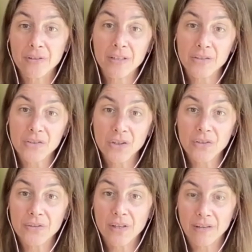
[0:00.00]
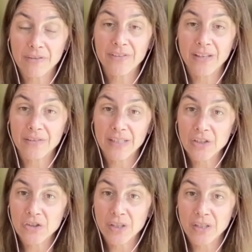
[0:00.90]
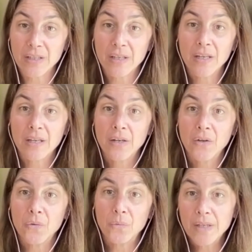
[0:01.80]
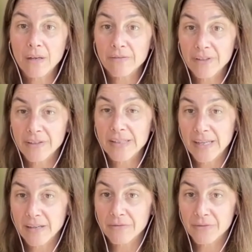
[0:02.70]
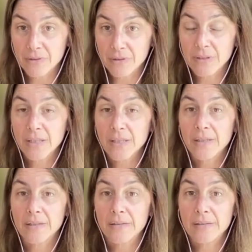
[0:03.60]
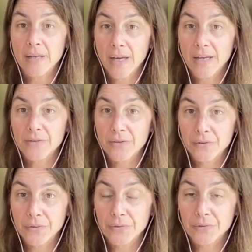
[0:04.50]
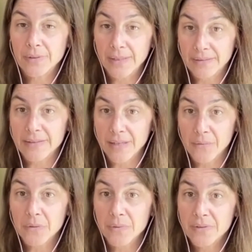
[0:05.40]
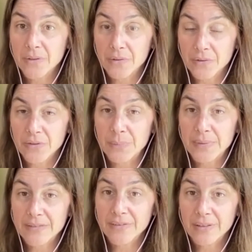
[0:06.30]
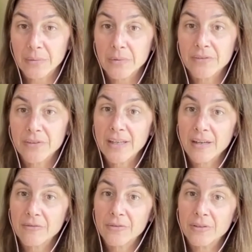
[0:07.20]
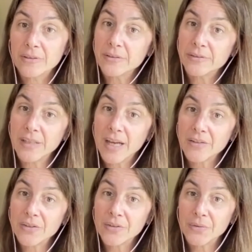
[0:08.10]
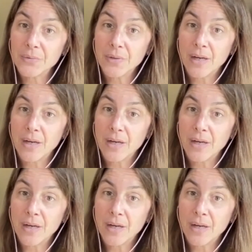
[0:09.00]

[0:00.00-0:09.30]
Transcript: a consultant of a foundation, we are very careful not to, because I work with donors specifically, we're very careful not to